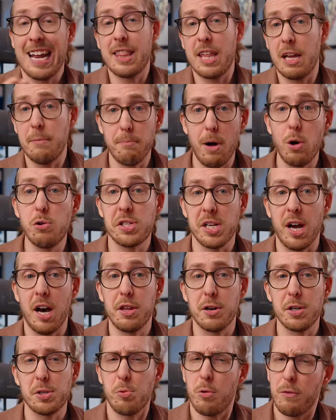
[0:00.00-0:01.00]
I think most
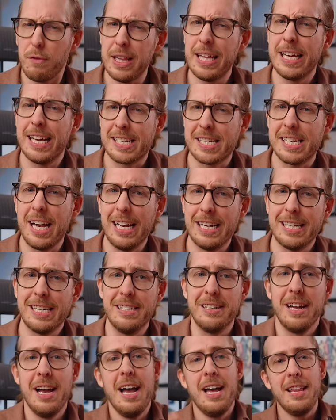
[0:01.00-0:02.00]
others, were really
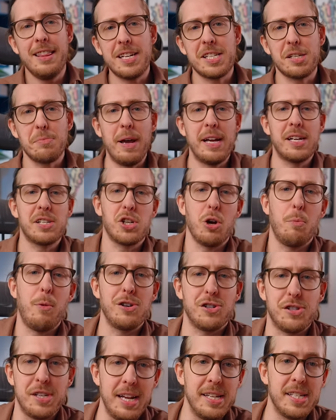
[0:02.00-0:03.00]
excited. This makes so
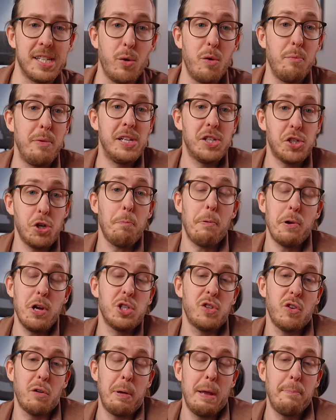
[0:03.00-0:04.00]
much sense and would be super
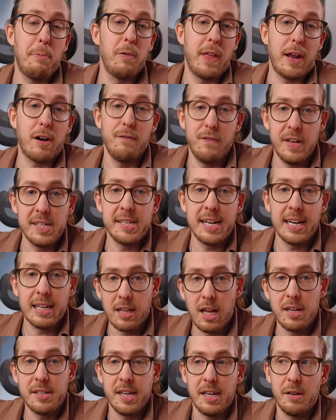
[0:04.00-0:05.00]
useful to people that are visiting
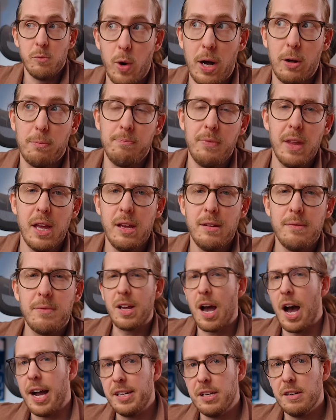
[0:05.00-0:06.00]
London. Well,
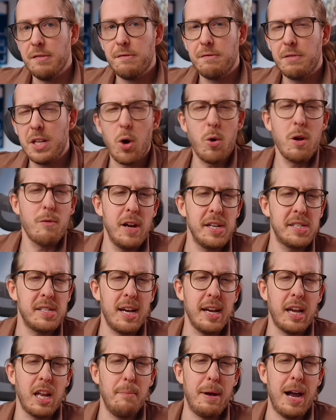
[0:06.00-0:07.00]
kind of. The only reason
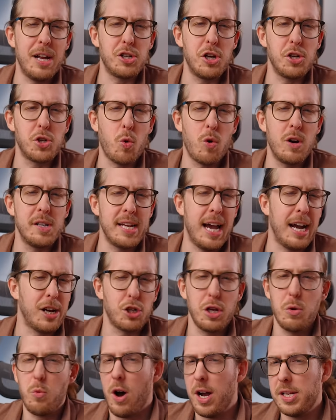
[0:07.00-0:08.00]
I can imagine a tourist
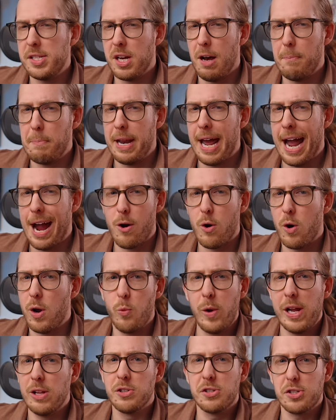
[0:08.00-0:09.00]
actually winds up in Harrow and
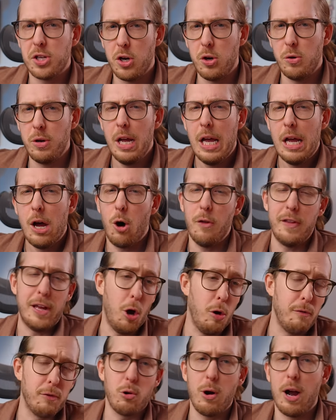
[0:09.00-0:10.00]
Wealdstone on the
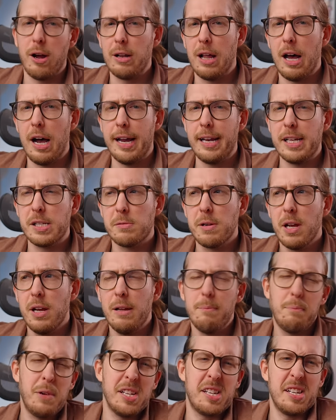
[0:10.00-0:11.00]
Overground line is
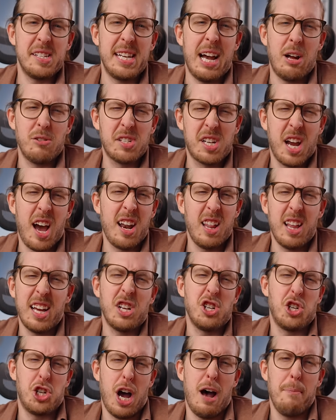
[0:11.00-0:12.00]
because it sounds kind of like
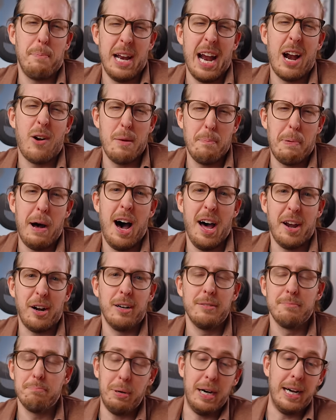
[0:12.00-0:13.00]
a shop in Harry
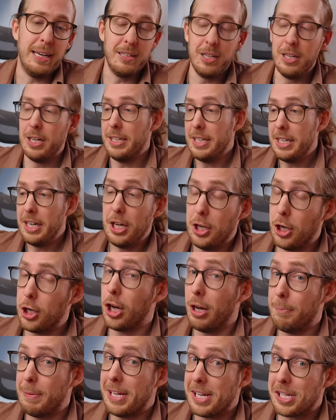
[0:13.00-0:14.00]
Potter, but you're
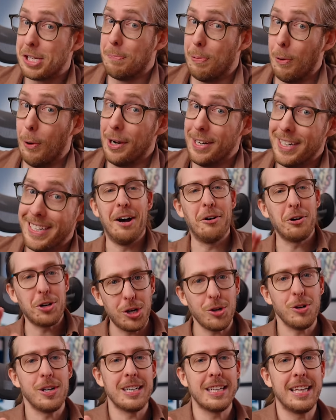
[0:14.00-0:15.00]
gonna be disappointed. Now,
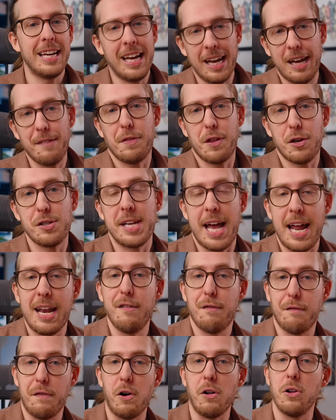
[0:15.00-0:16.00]
currently, if there's any
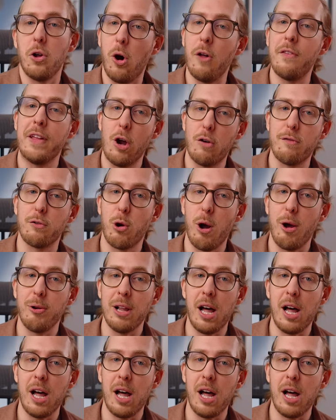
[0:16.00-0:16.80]
fault on the Overground